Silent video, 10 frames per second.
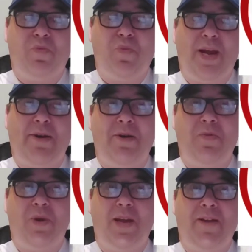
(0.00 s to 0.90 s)
When
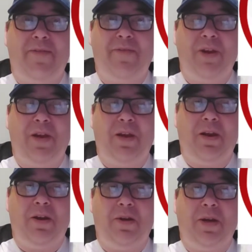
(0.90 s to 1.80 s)
we have,
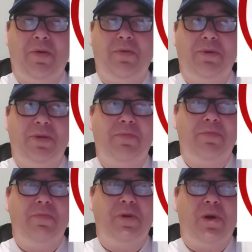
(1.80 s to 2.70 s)
he looked
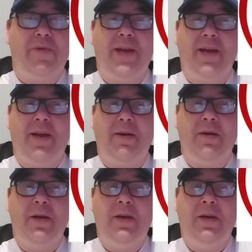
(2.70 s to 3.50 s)
all right in